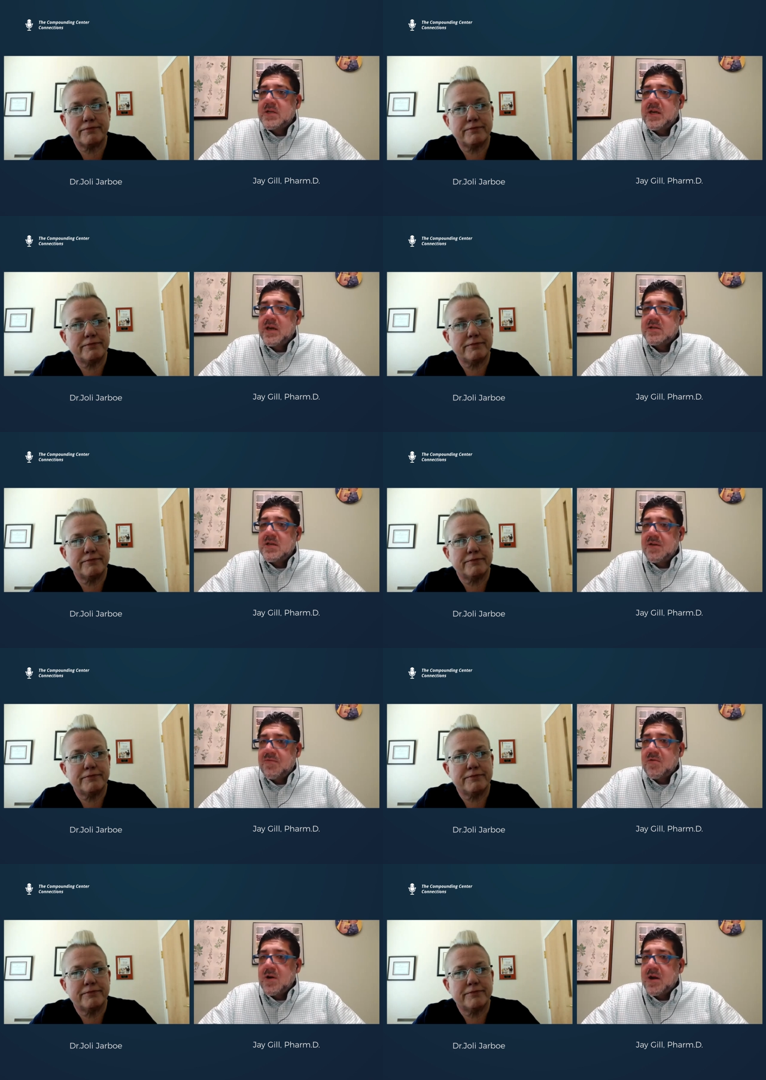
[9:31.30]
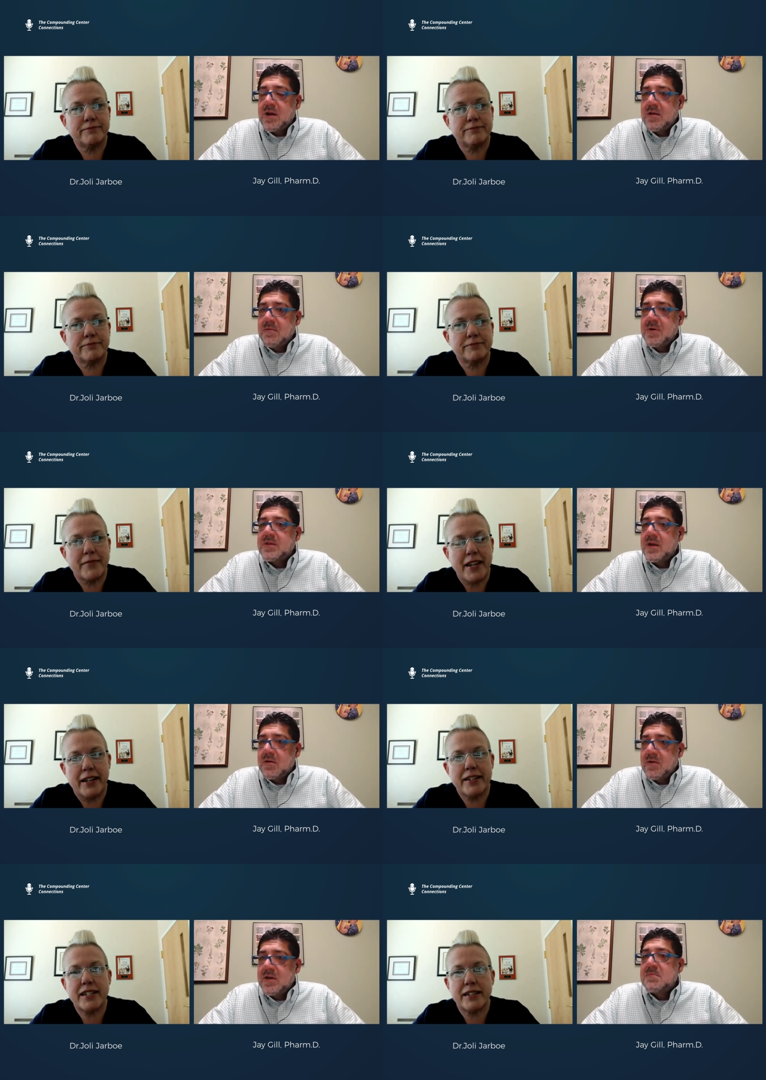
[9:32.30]
Speaker 1: THC free, but yeah.
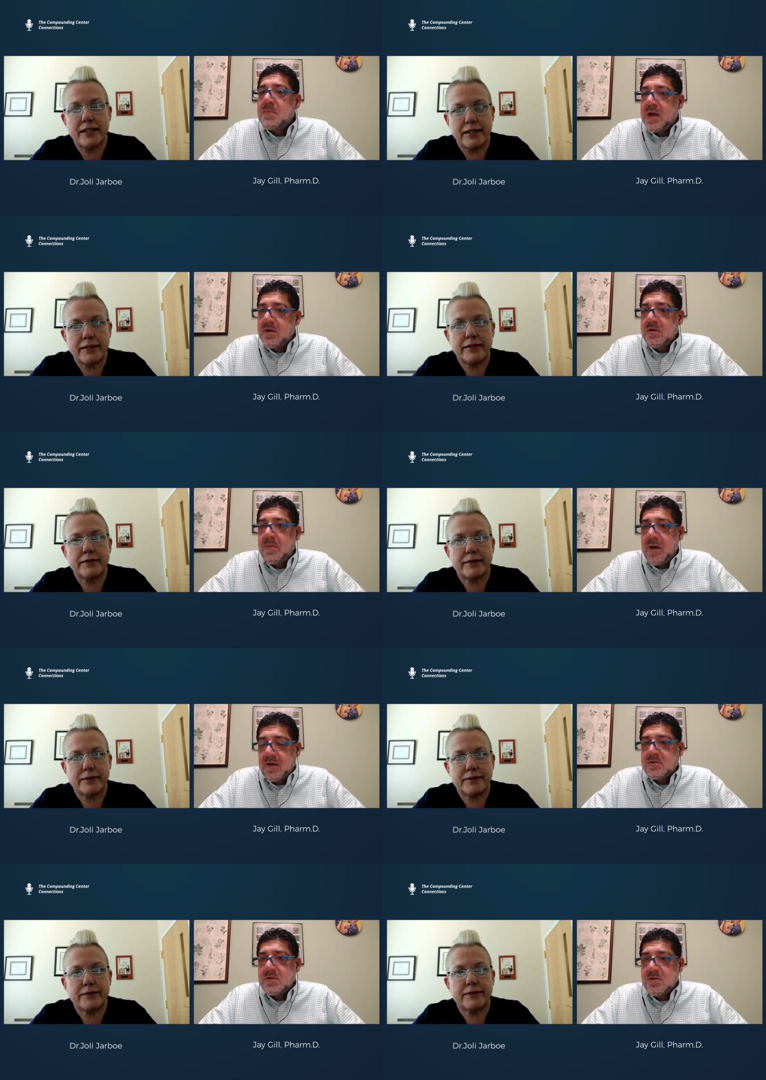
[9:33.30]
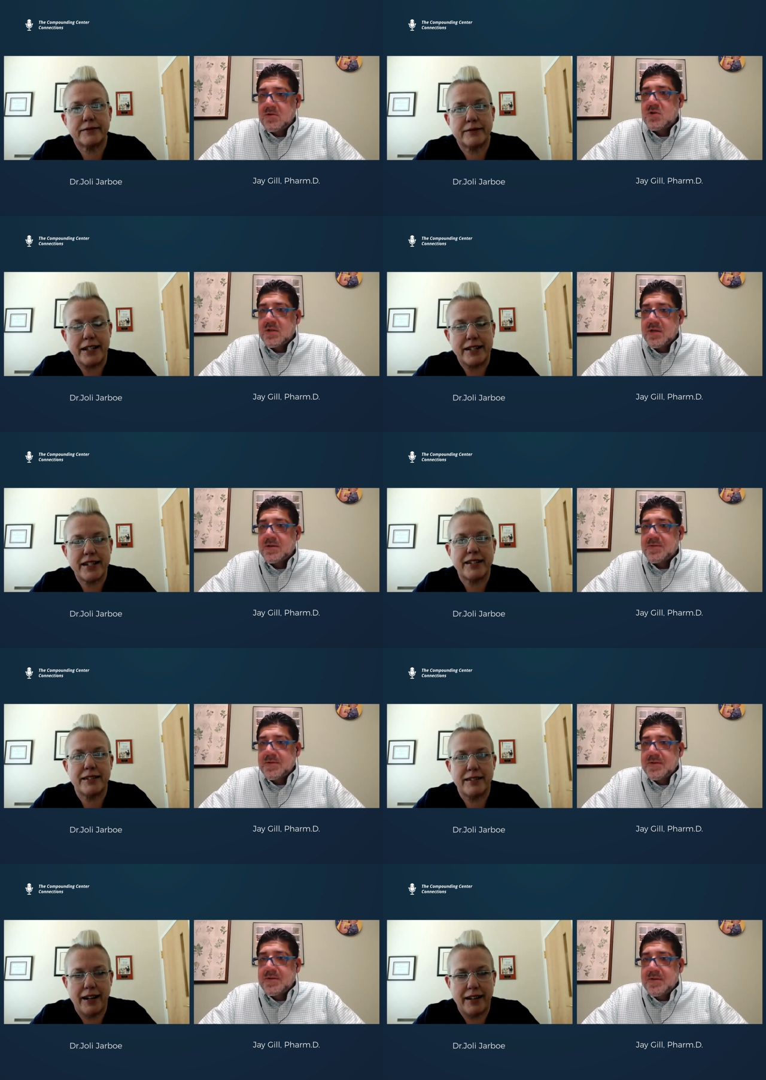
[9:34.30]
there is minute amounts usually
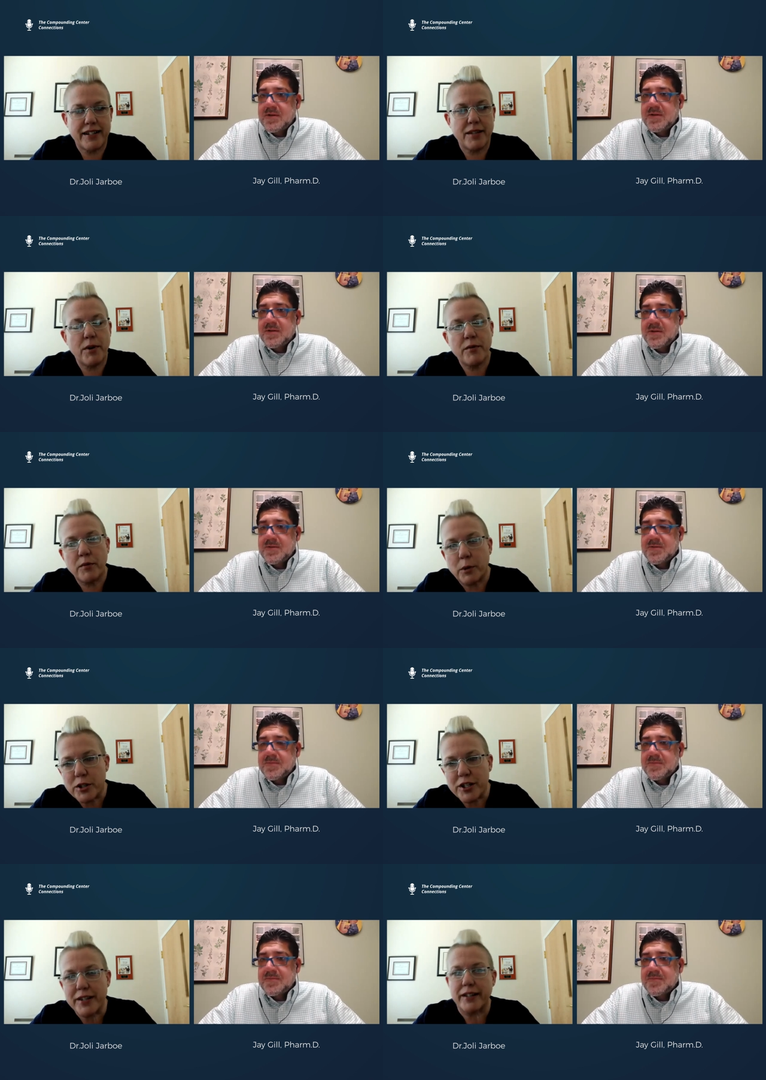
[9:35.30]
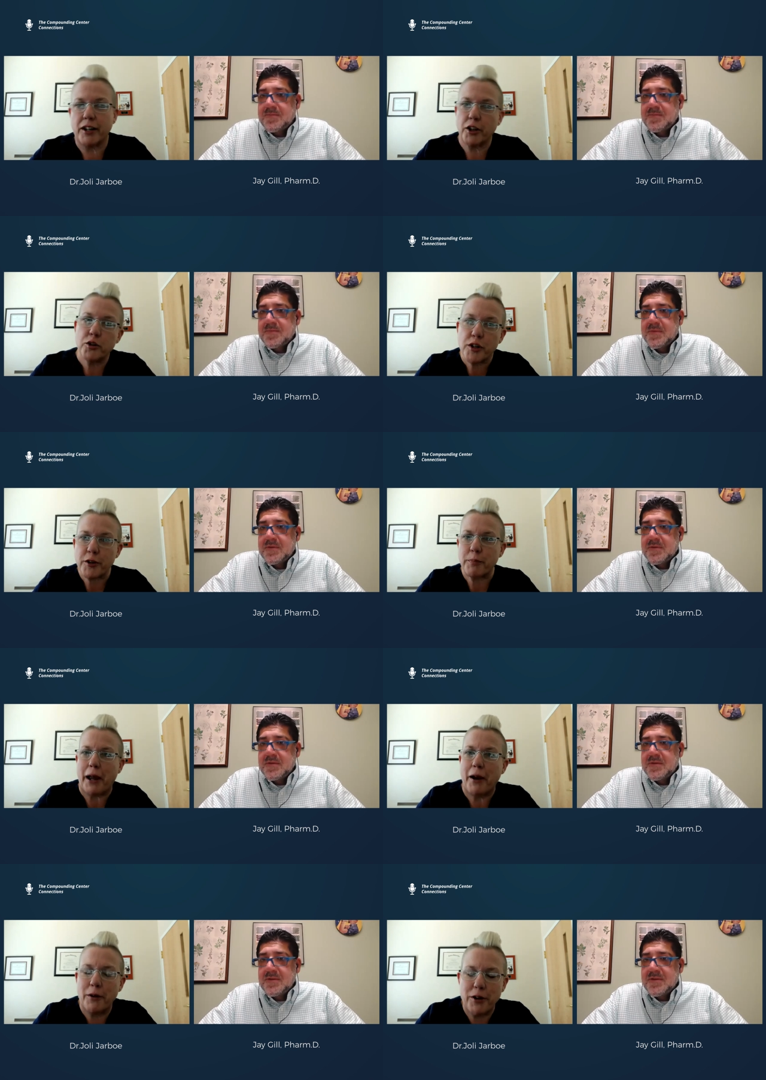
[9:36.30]
Speaker 2: and some of them are to the hundredth
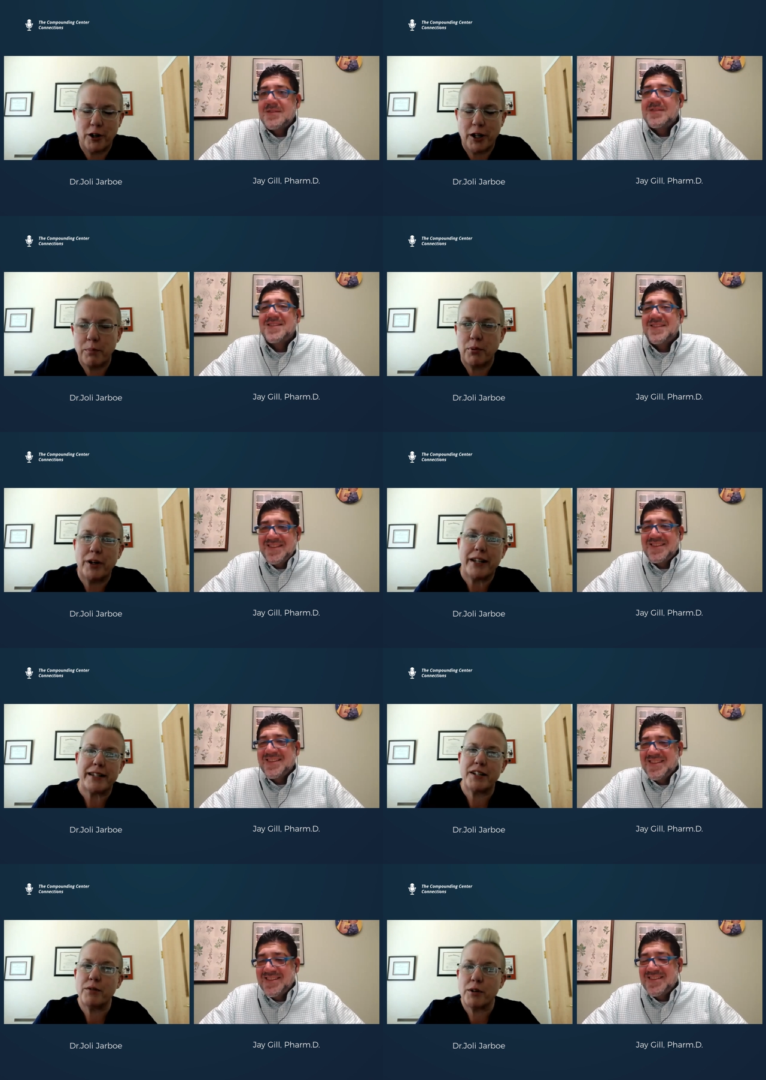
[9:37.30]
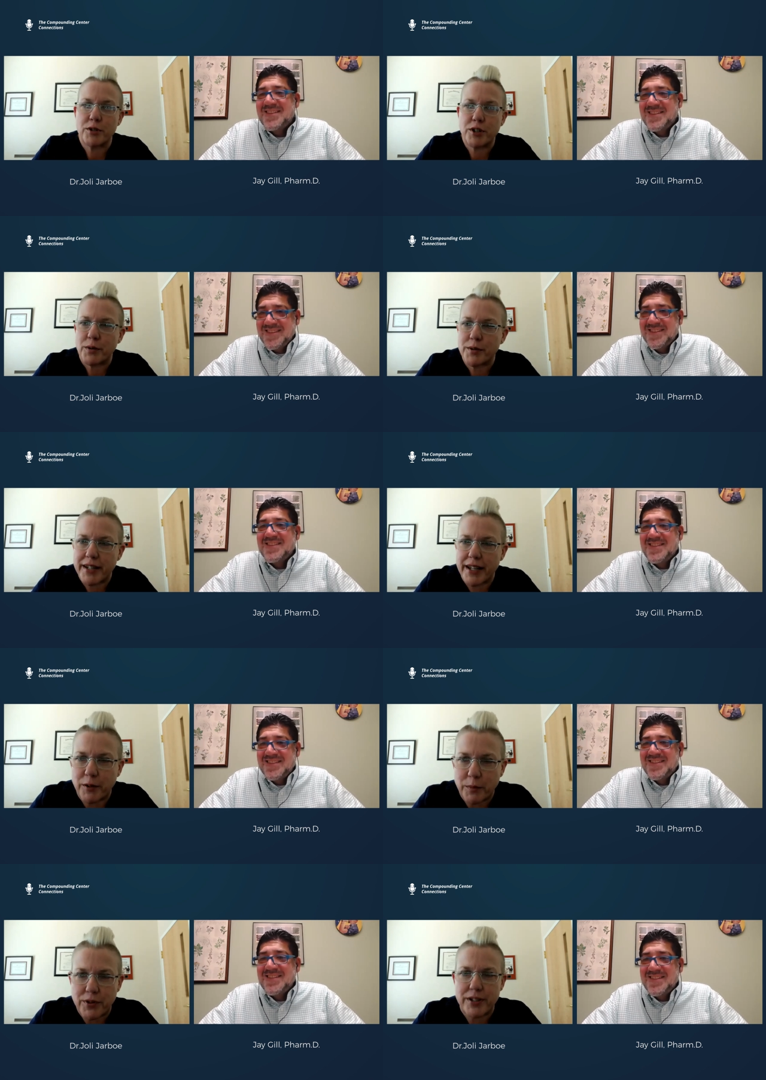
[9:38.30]
power, you know, like 0.007%
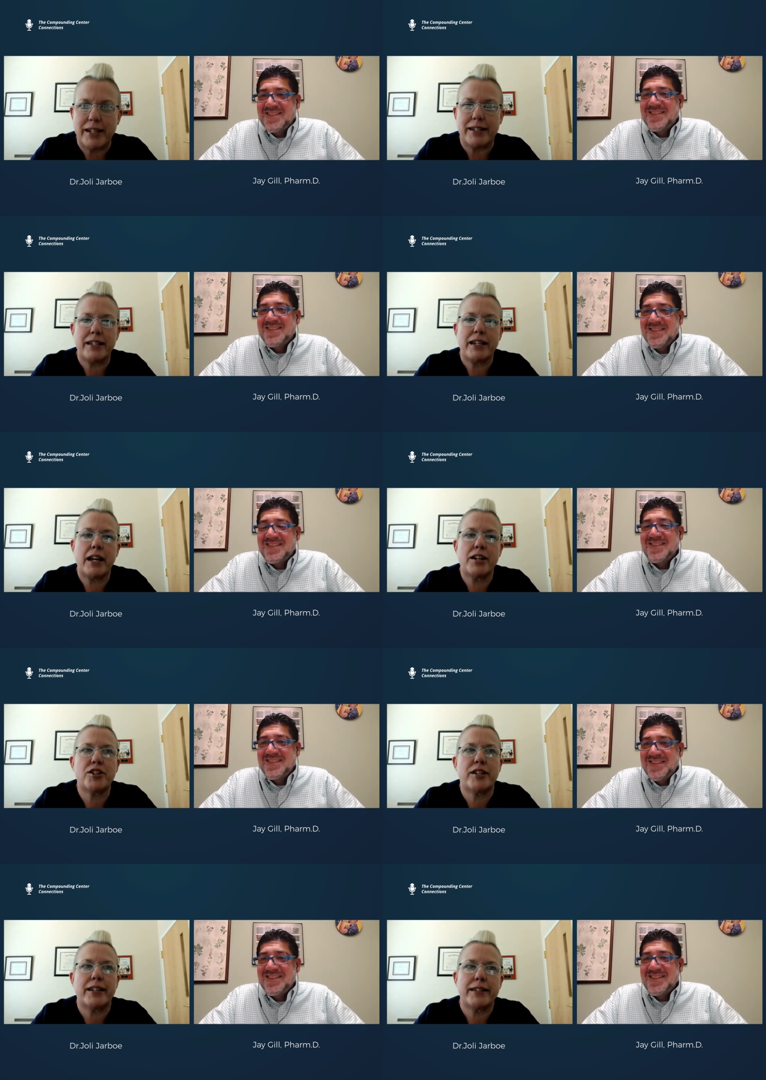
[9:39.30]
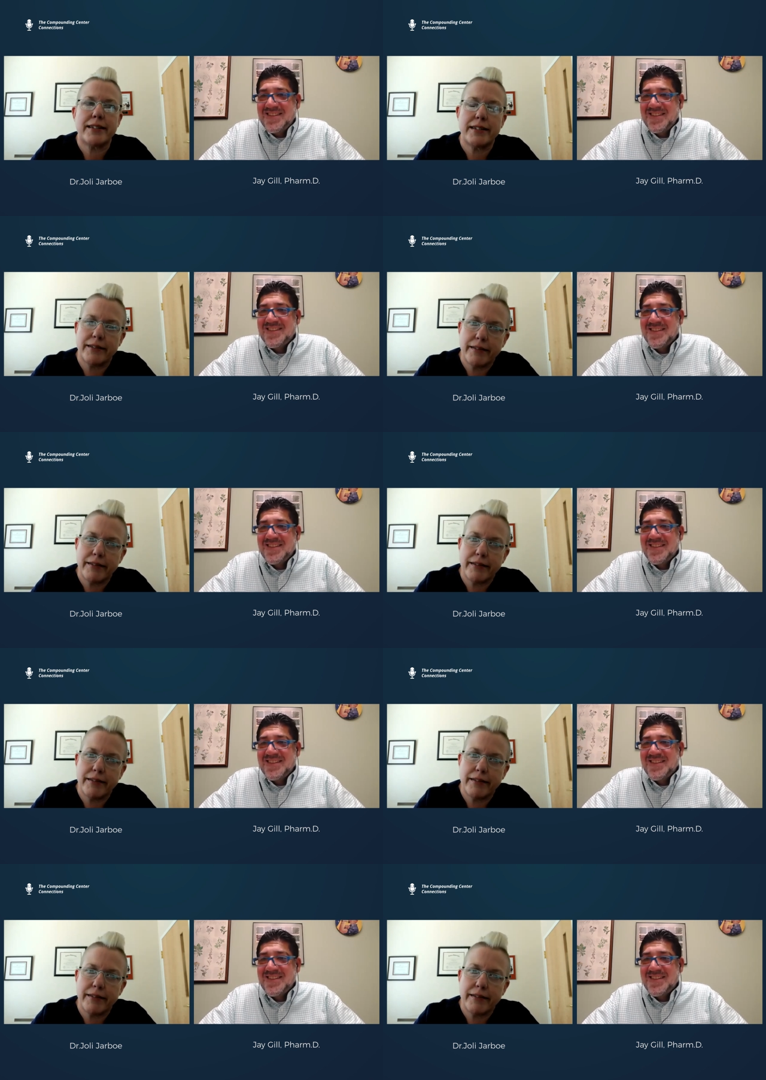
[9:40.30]
THC. It's still